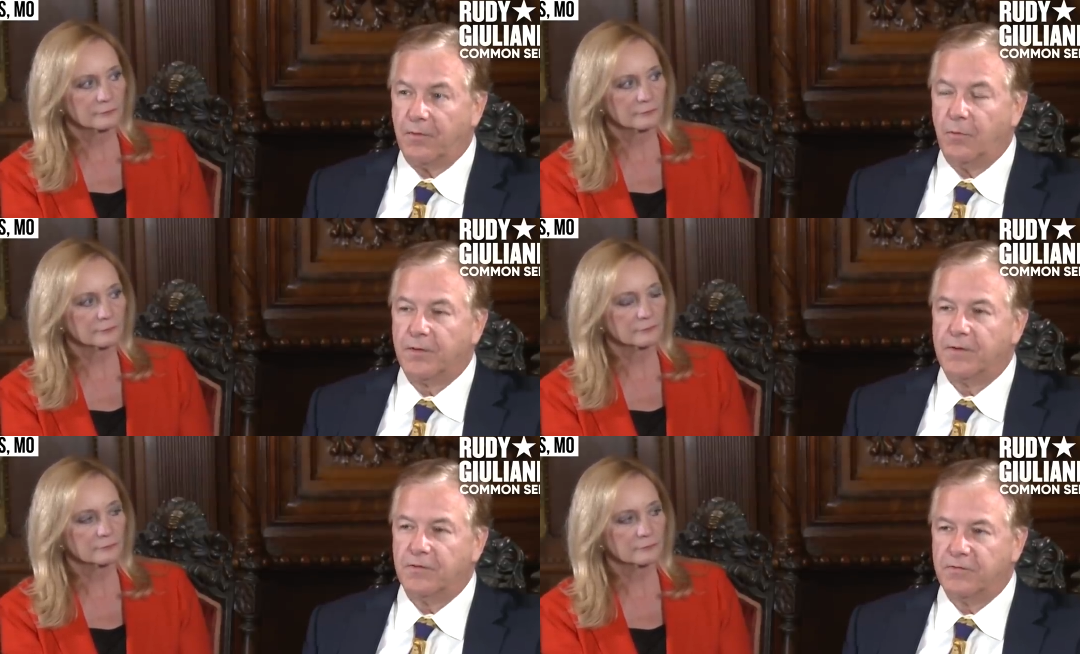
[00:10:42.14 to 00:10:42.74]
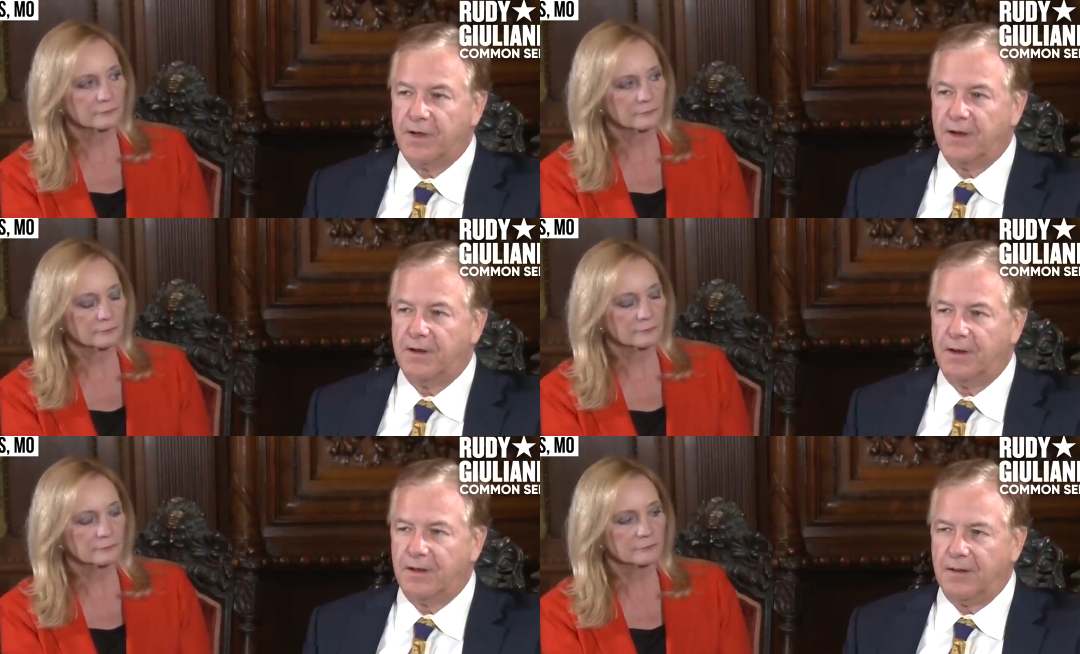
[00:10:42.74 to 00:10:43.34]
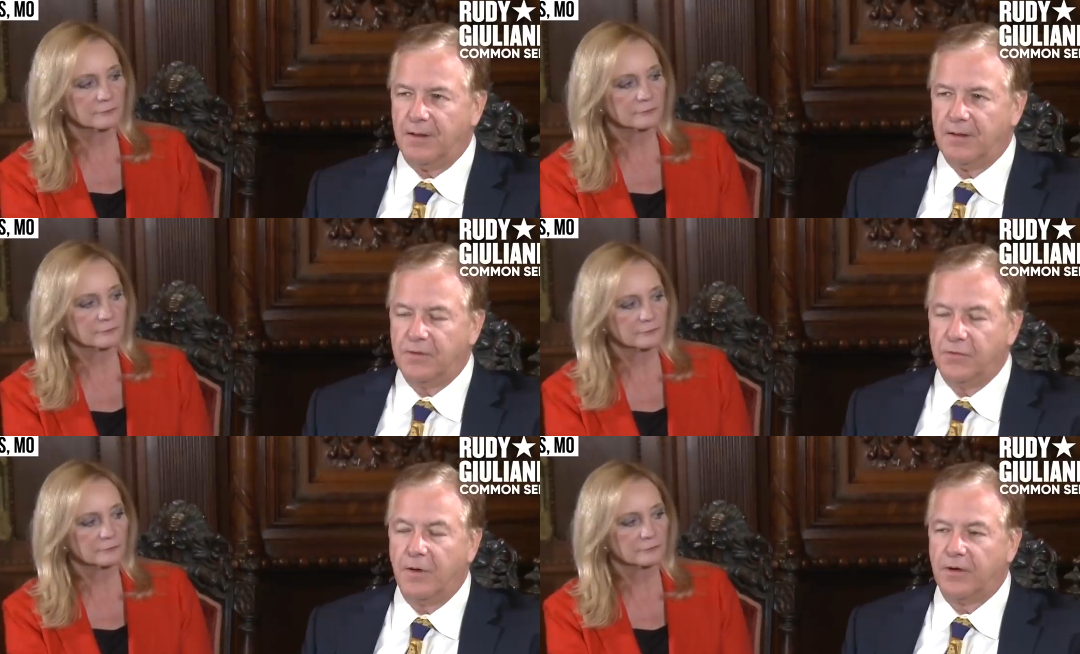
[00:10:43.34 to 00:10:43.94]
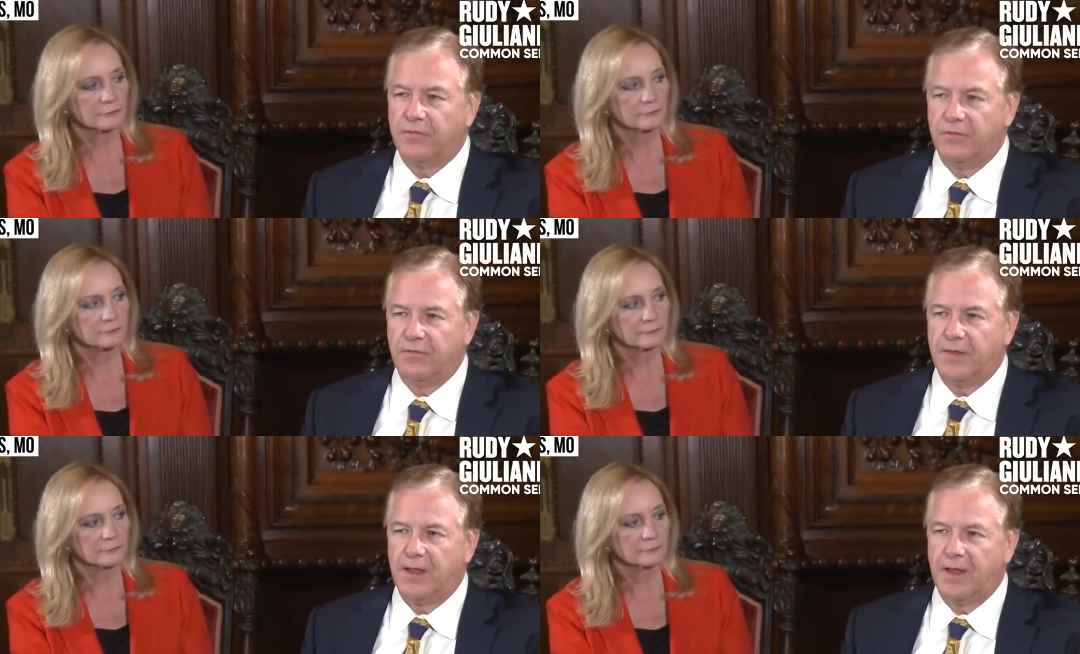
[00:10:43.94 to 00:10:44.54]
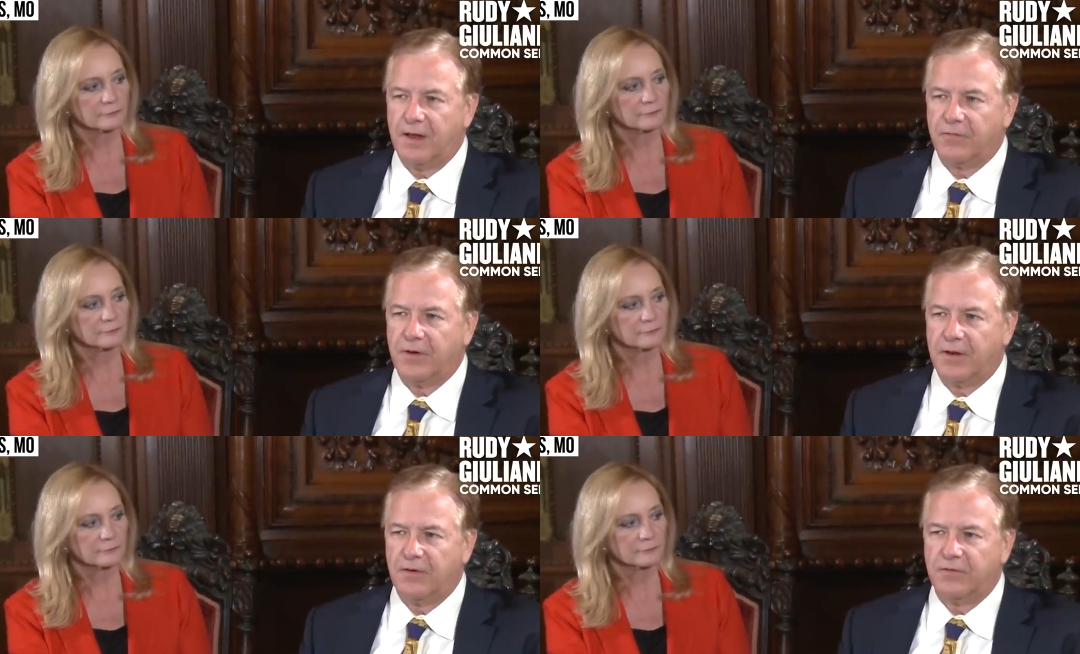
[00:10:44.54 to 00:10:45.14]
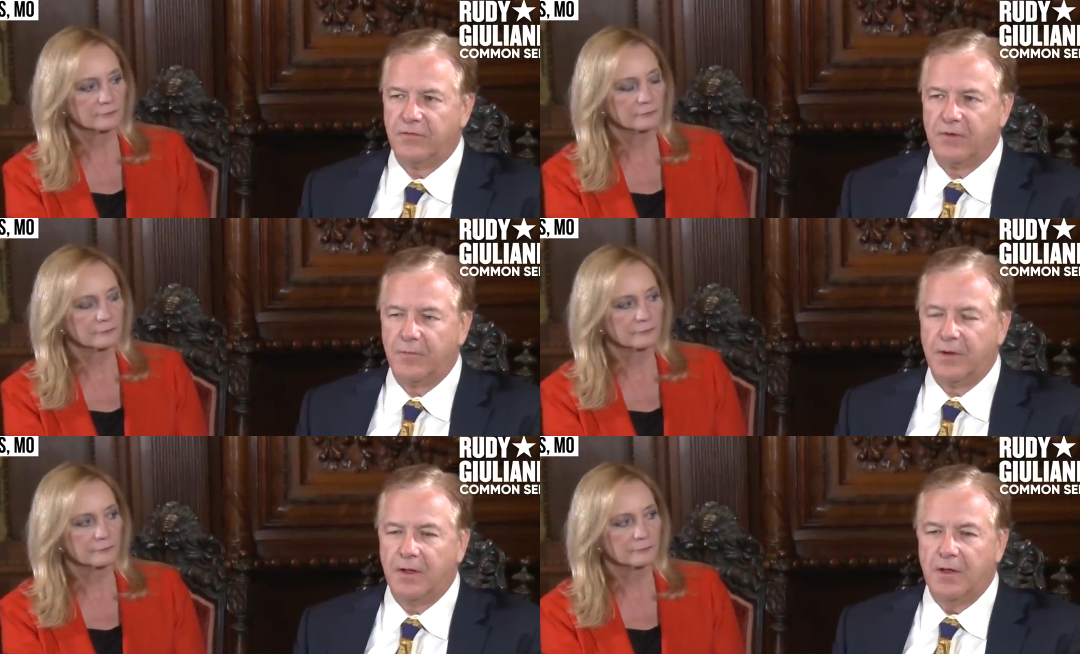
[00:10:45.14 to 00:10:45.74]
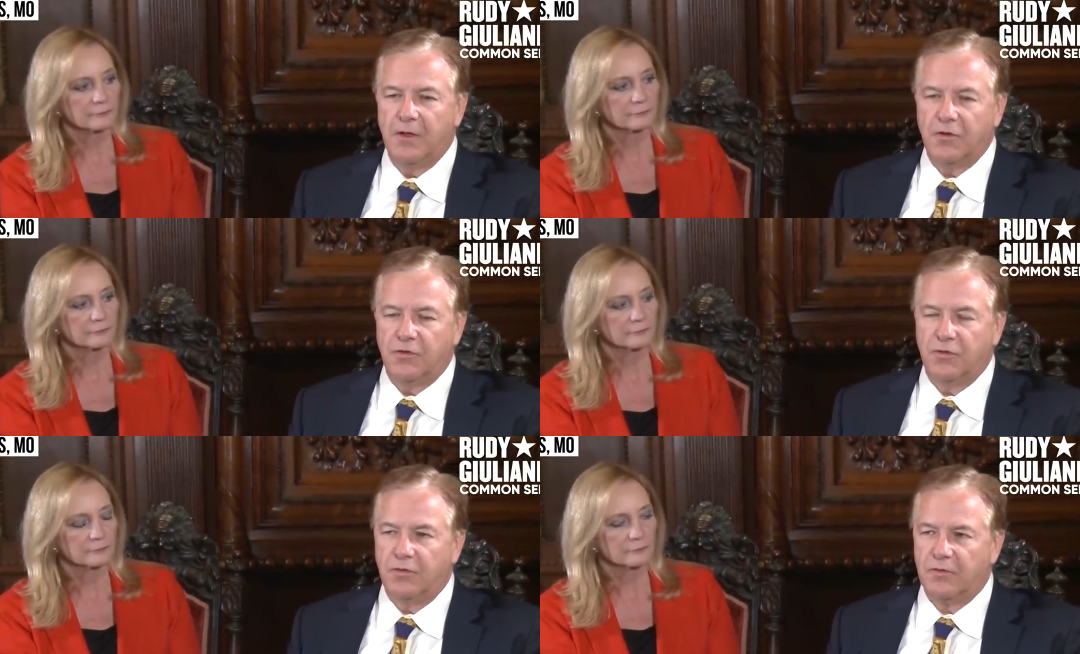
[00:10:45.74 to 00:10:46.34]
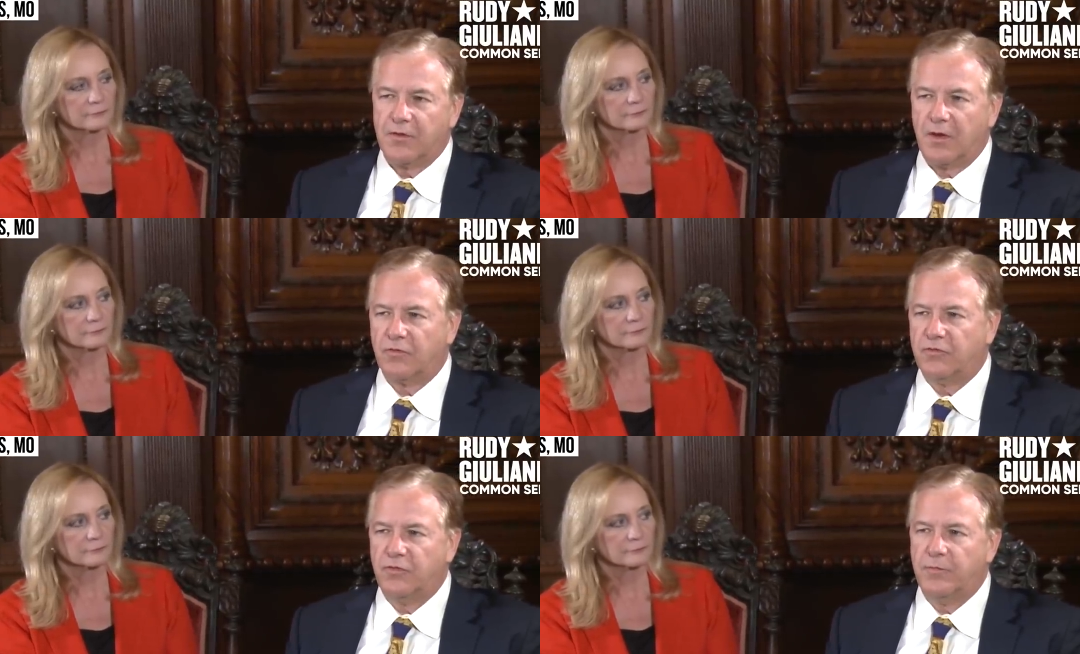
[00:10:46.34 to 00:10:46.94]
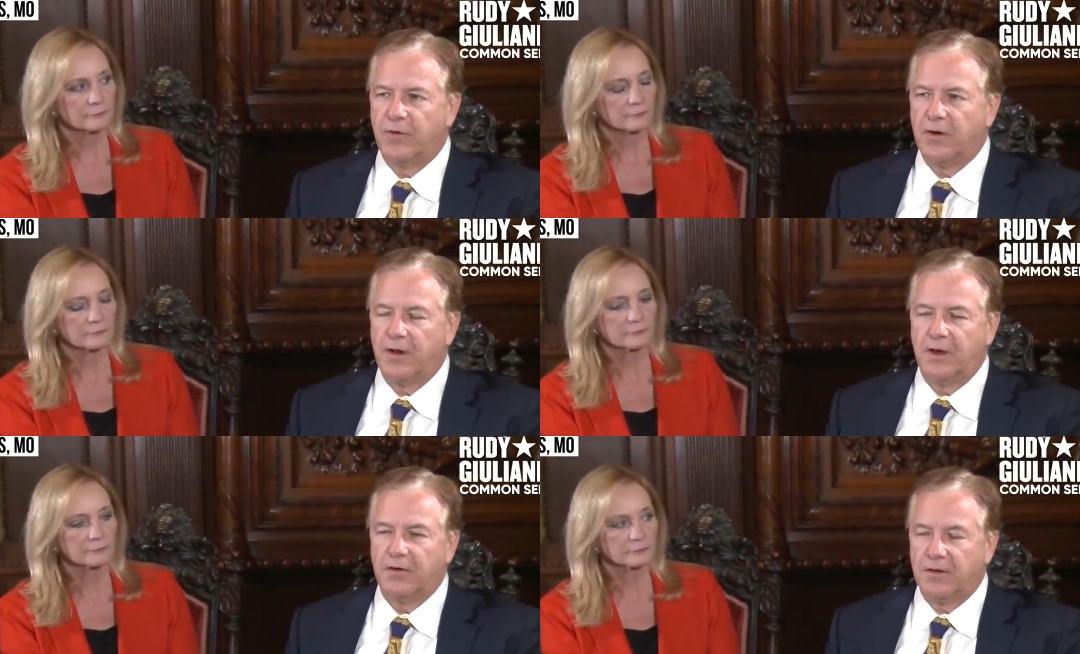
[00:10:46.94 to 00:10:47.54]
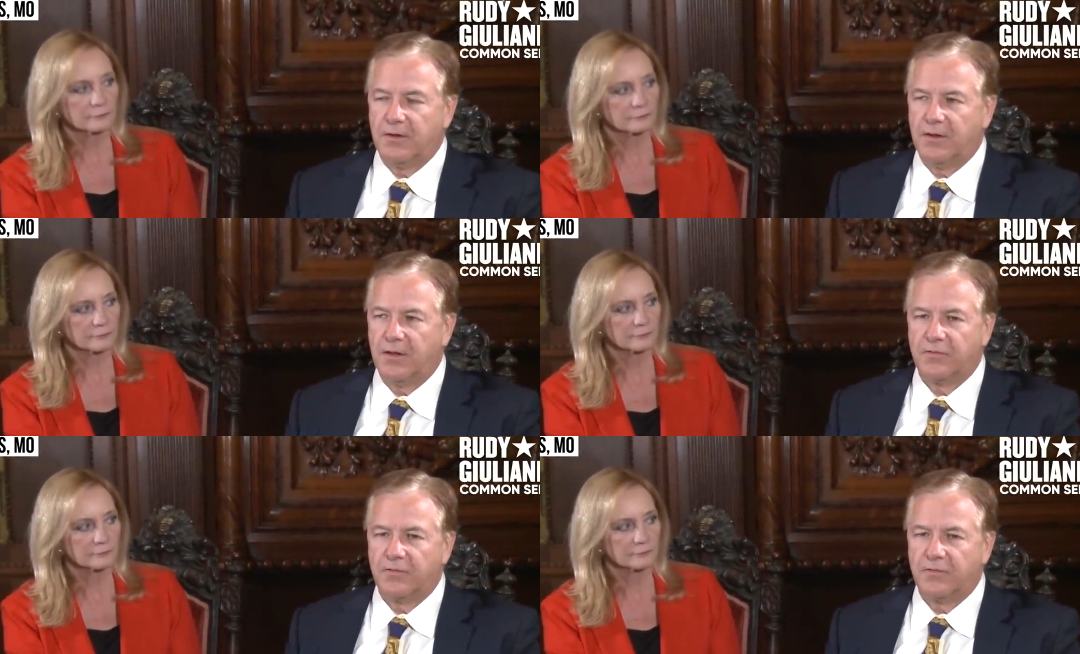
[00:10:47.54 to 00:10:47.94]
Speaker 1: what they stated uh, to us is that they had every intention of coming to this house to burn it and to kill mm-hmm.